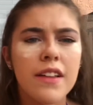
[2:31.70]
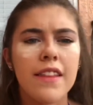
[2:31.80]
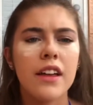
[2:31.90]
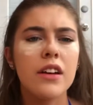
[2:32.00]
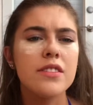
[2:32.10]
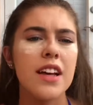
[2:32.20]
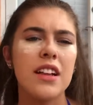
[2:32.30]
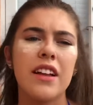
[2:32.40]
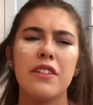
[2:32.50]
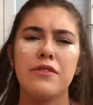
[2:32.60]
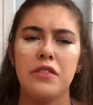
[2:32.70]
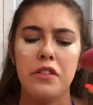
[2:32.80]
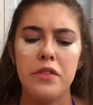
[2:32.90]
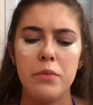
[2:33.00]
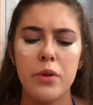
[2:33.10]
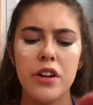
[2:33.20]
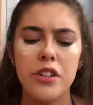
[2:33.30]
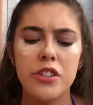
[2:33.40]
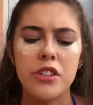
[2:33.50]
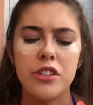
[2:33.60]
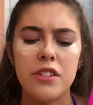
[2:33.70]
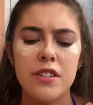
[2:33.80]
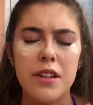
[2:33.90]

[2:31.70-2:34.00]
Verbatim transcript: Then I'll take like a fluffy brush and just